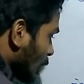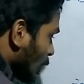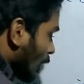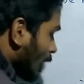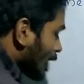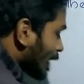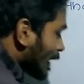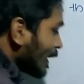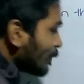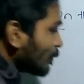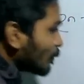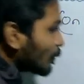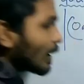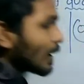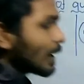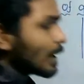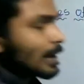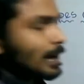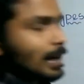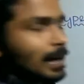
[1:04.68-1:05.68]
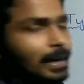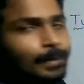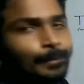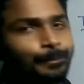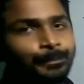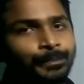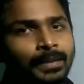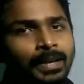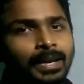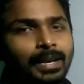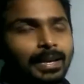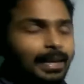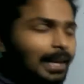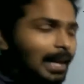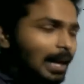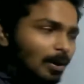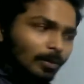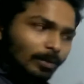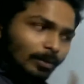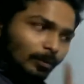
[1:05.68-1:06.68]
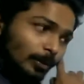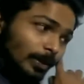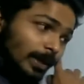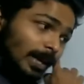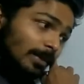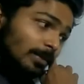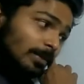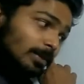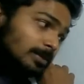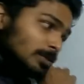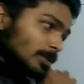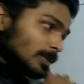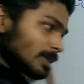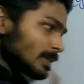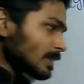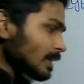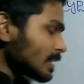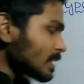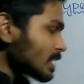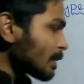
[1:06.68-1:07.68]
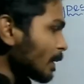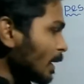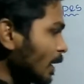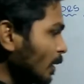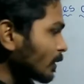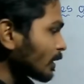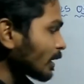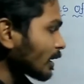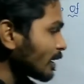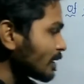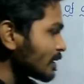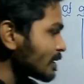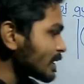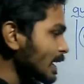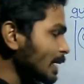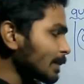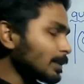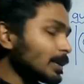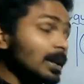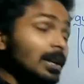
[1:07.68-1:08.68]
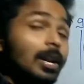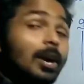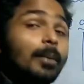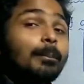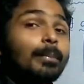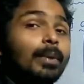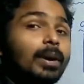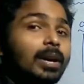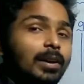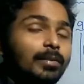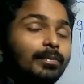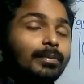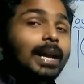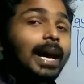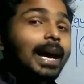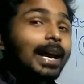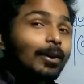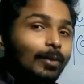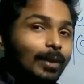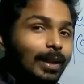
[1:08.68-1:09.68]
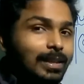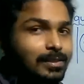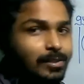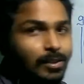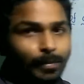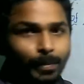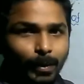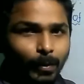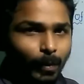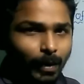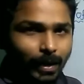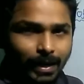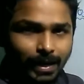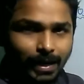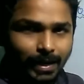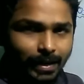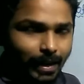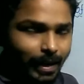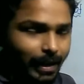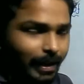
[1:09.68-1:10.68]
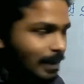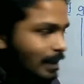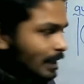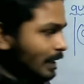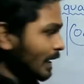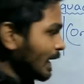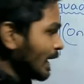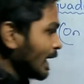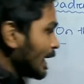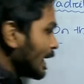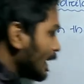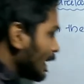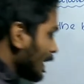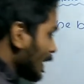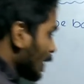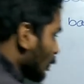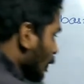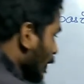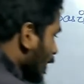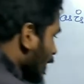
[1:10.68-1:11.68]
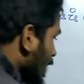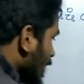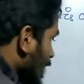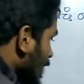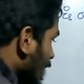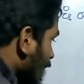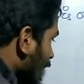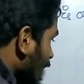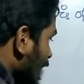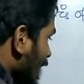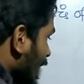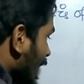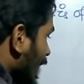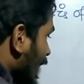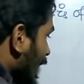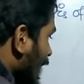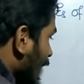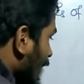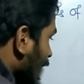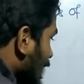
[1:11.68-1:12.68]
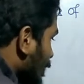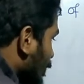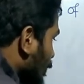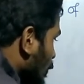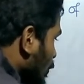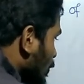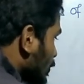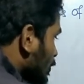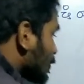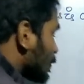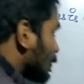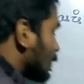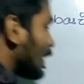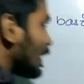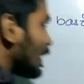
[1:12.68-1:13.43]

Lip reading: concave quadrilateral. Now we have also discussed about the concept, the number of diagonals of a quadrilateral. In a quadrilateral, at most